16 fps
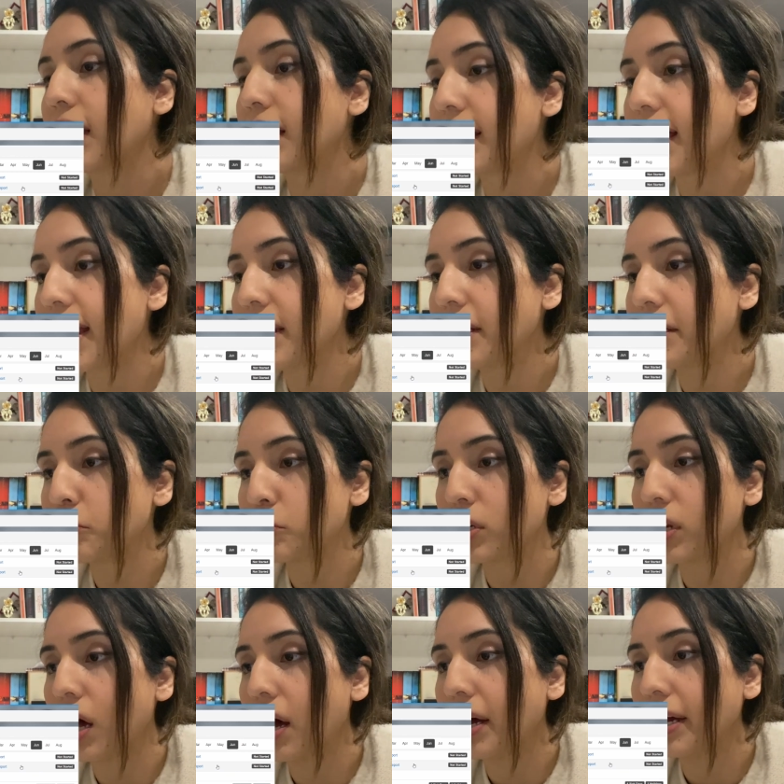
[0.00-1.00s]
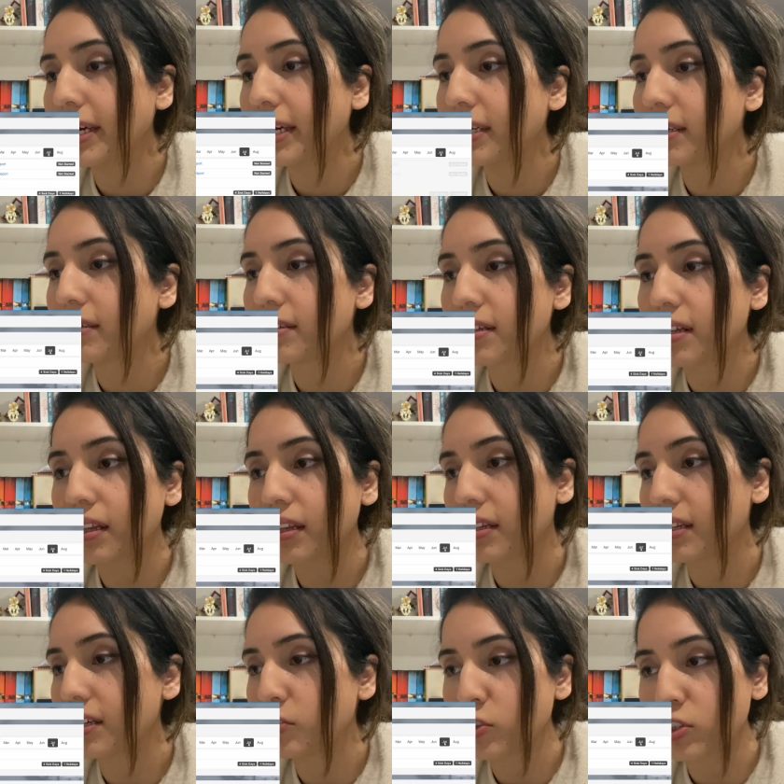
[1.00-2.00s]
Then in July,
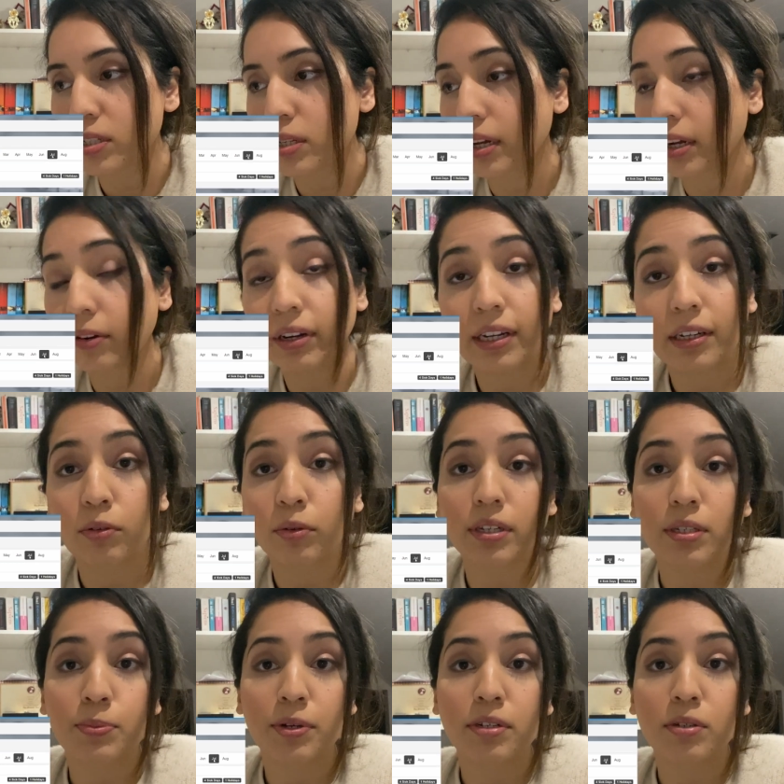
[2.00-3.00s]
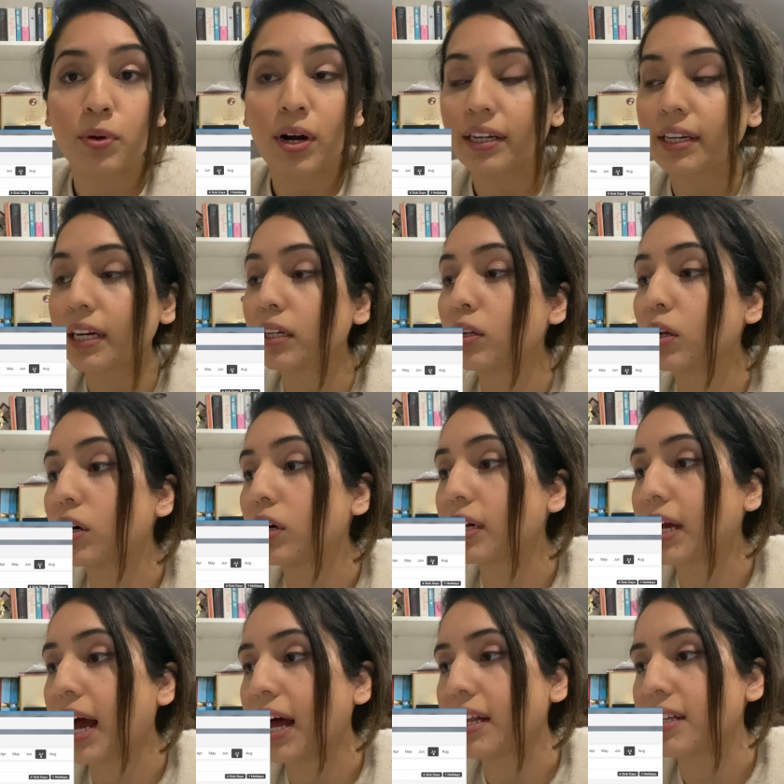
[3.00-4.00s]
just the clinical experience working
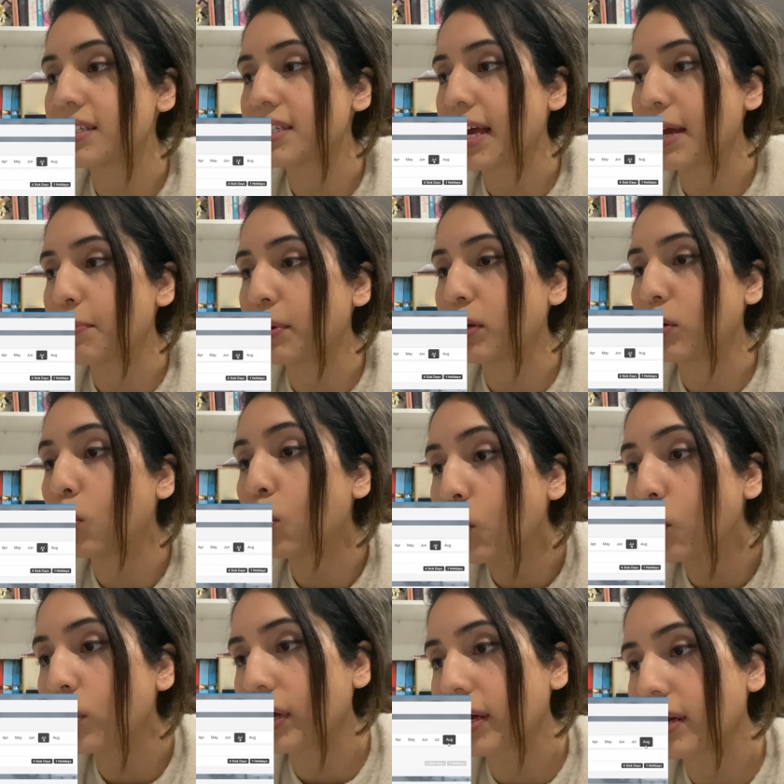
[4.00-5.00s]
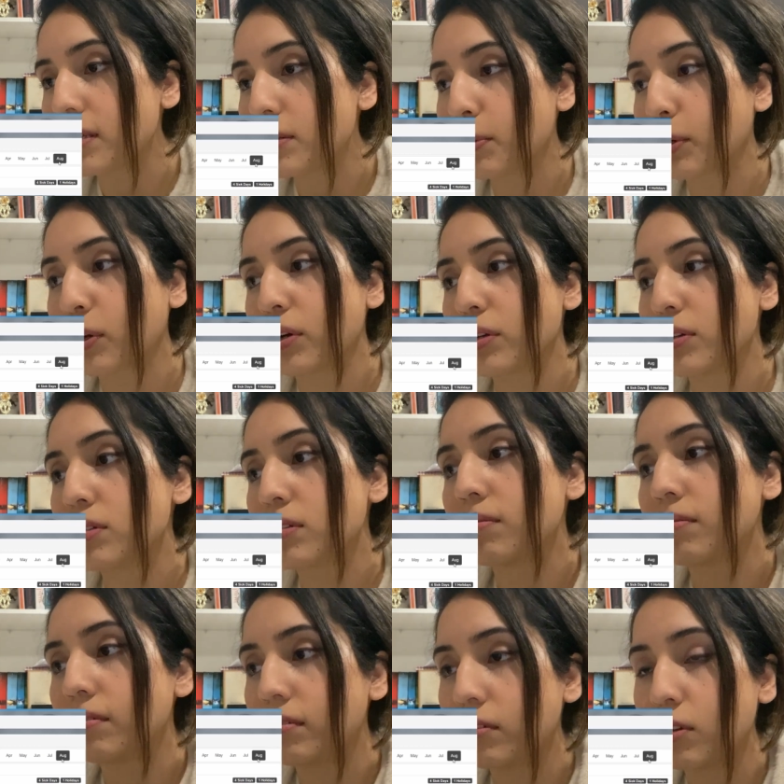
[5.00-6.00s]
log, and same in August, because
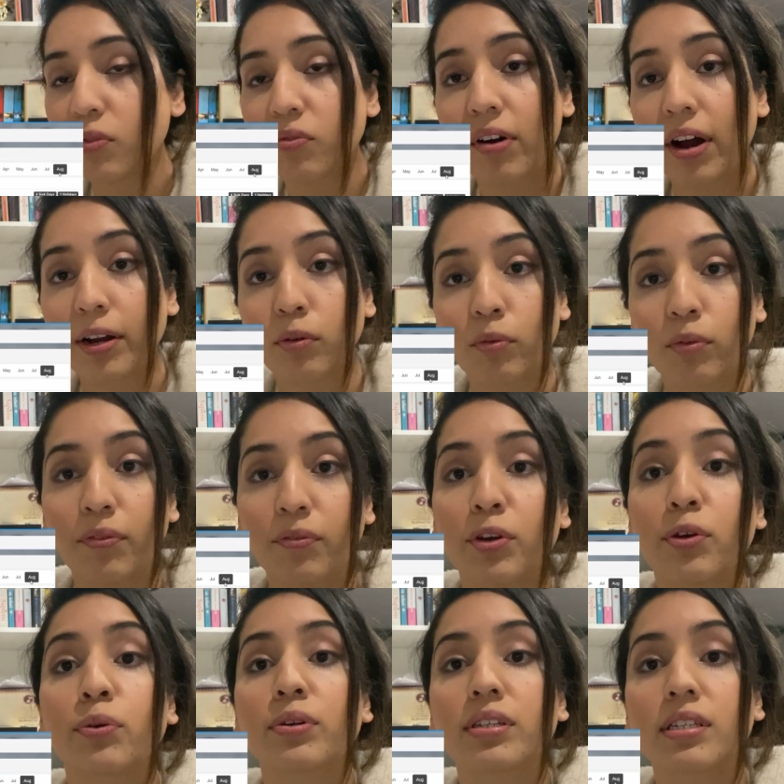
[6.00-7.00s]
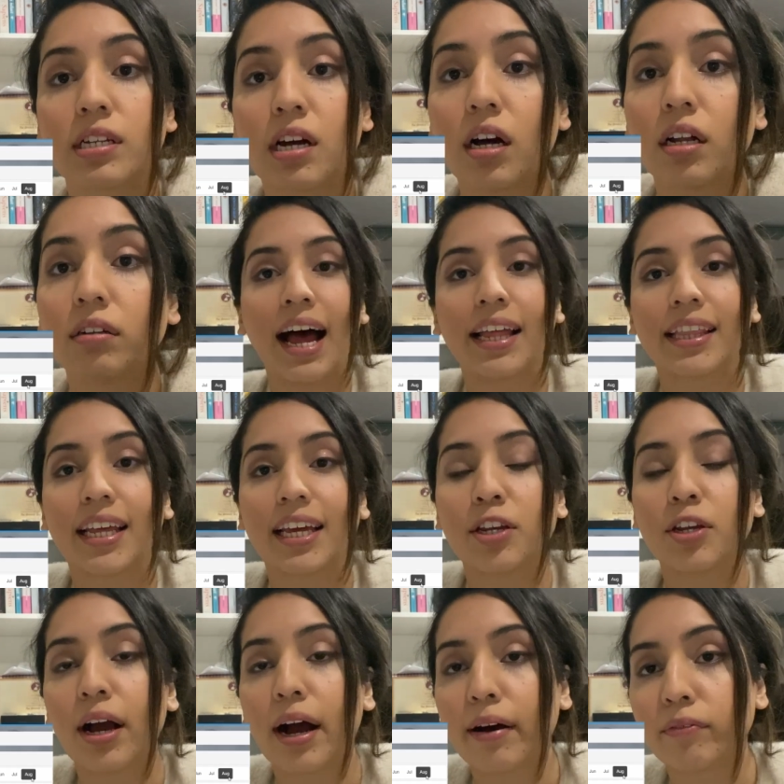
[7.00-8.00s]
your final review is done, and then
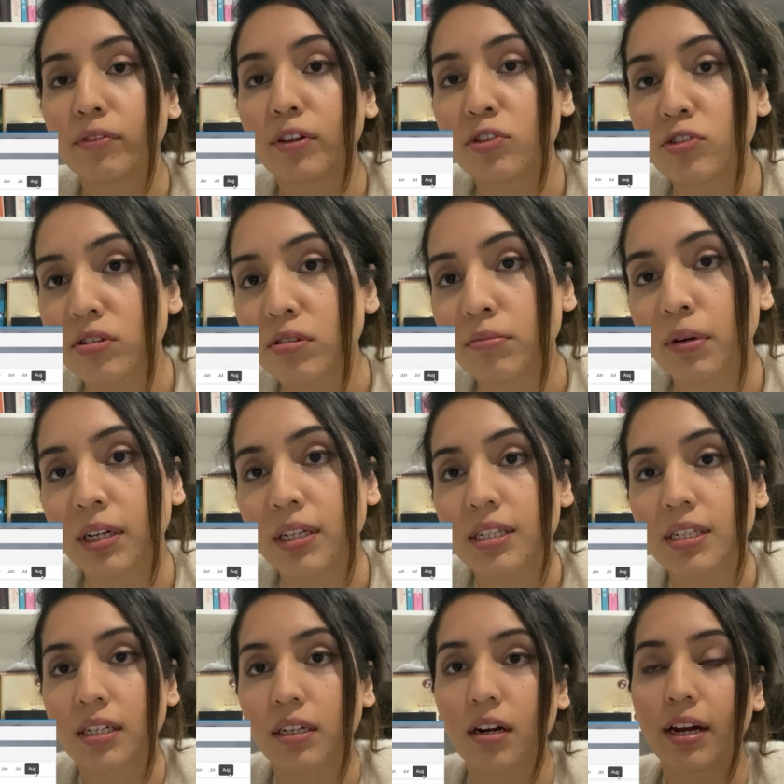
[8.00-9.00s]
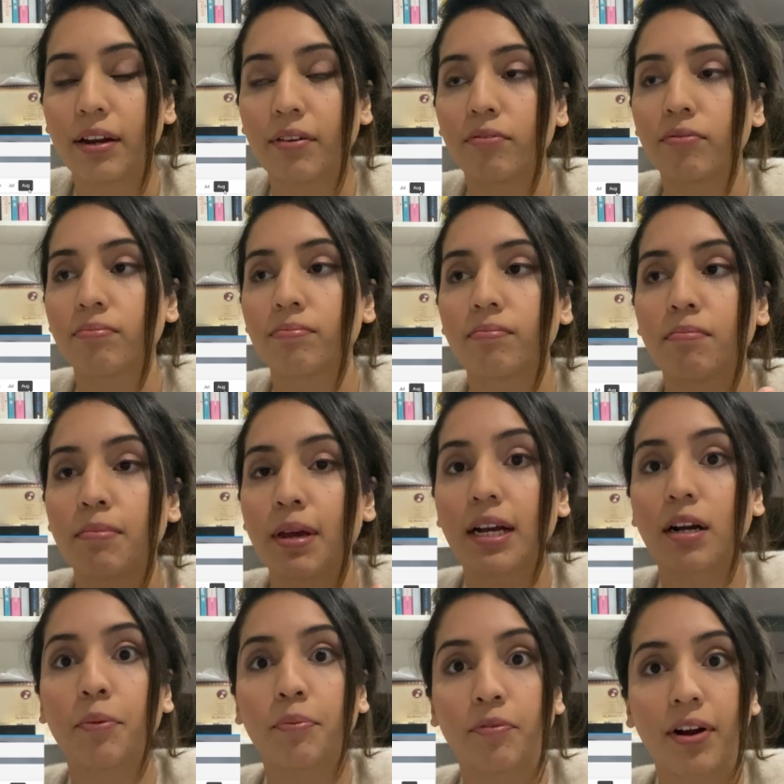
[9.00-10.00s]
you have the 2 months to kind of
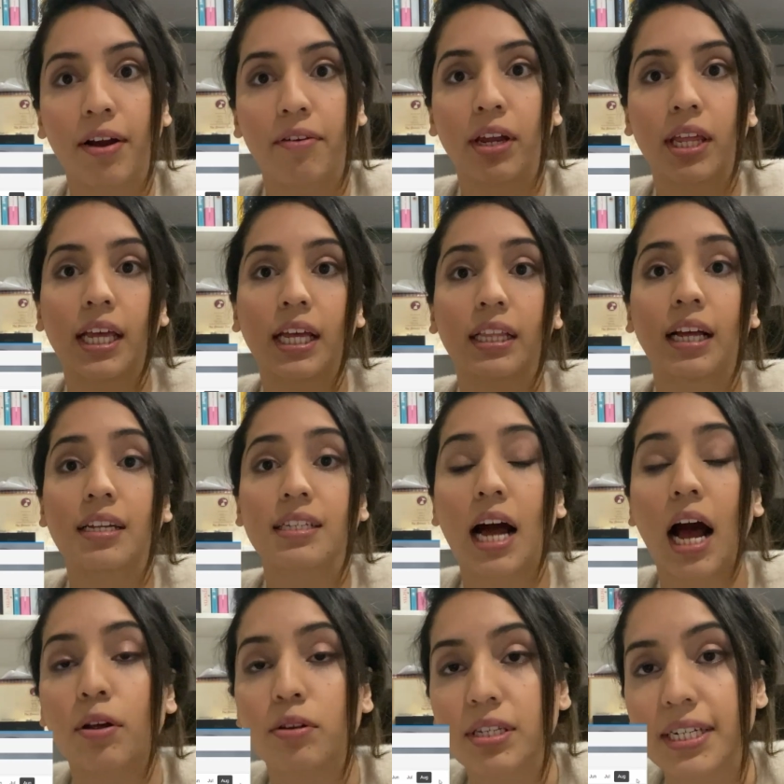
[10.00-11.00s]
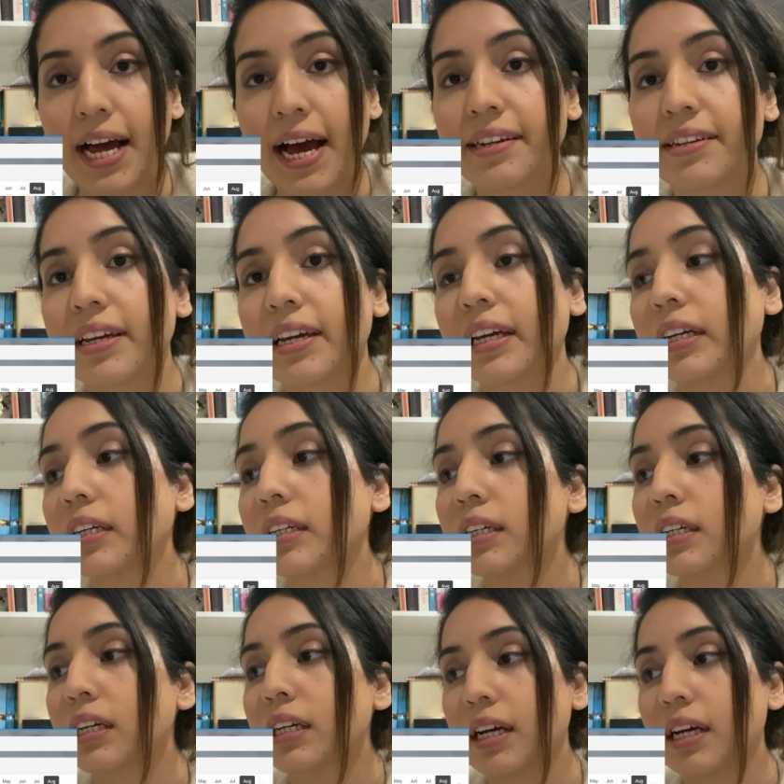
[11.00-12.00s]
make up for everything that's outstanding,
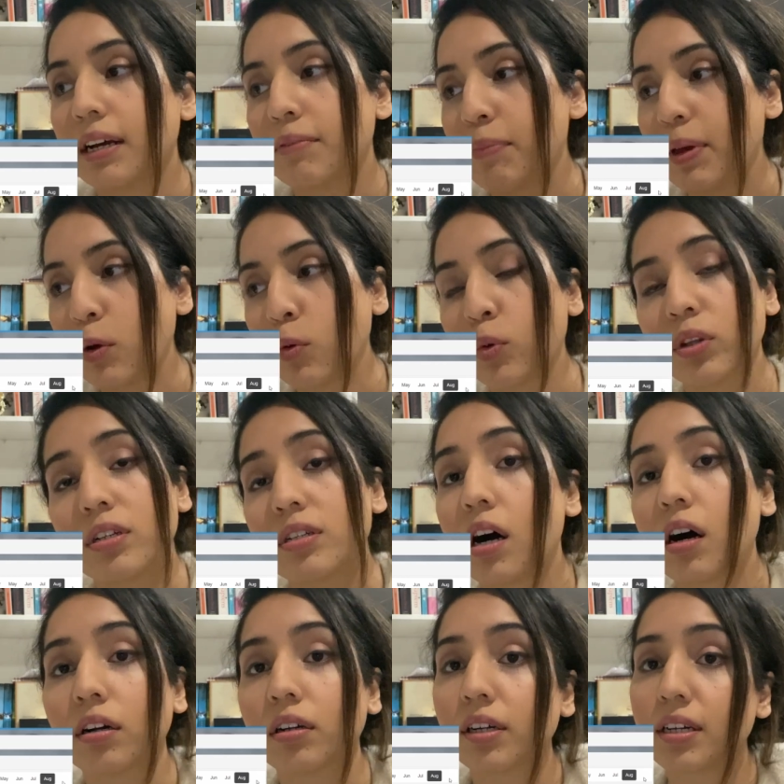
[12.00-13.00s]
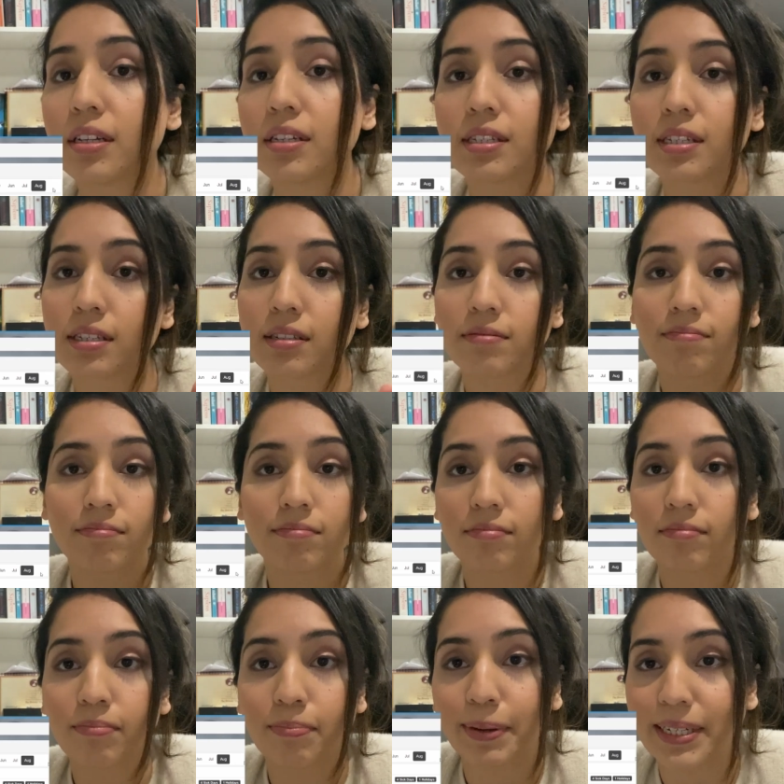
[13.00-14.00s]
meet all the targets,
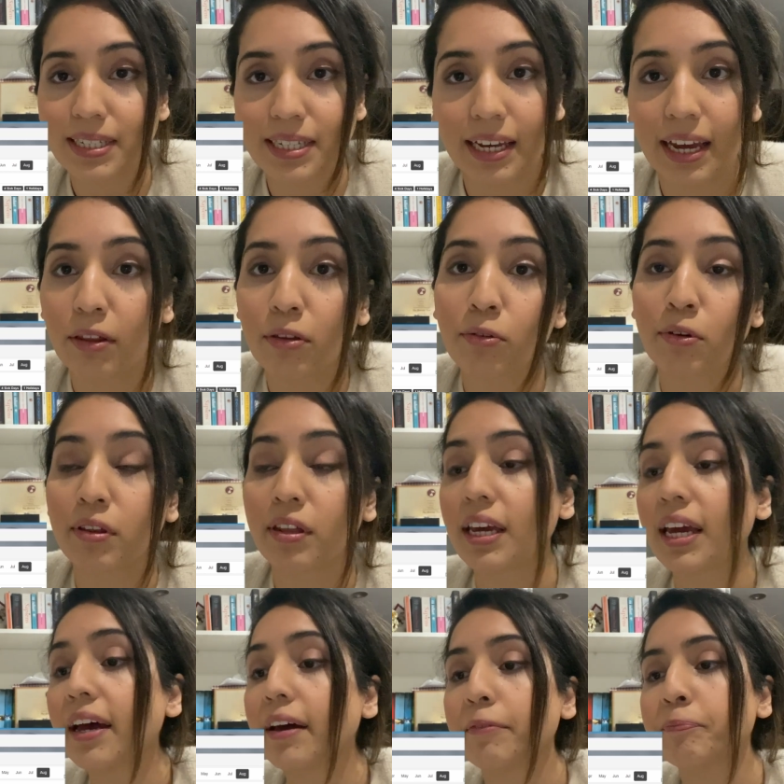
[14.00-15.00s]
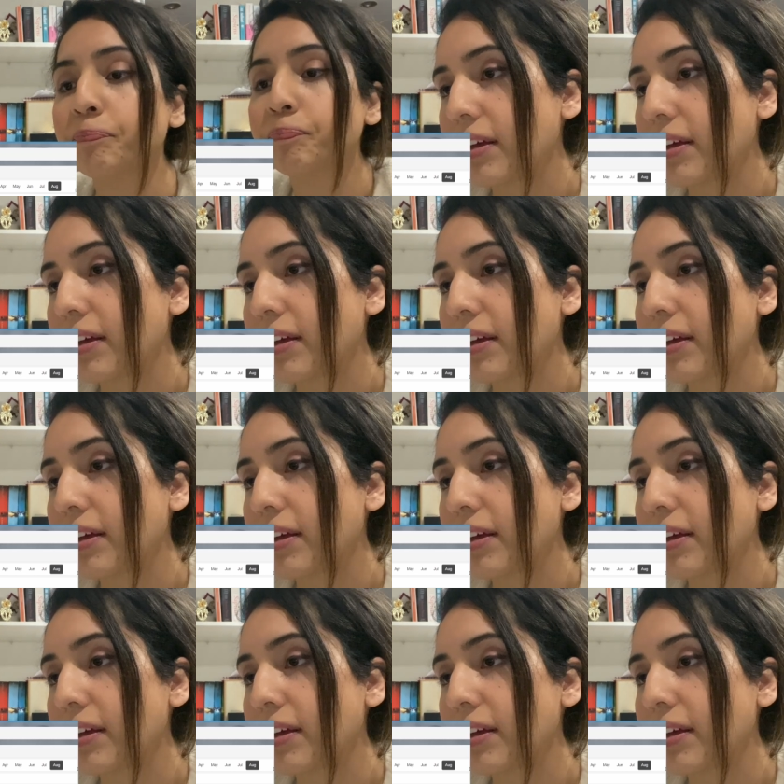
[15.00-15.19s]
basically get through the year.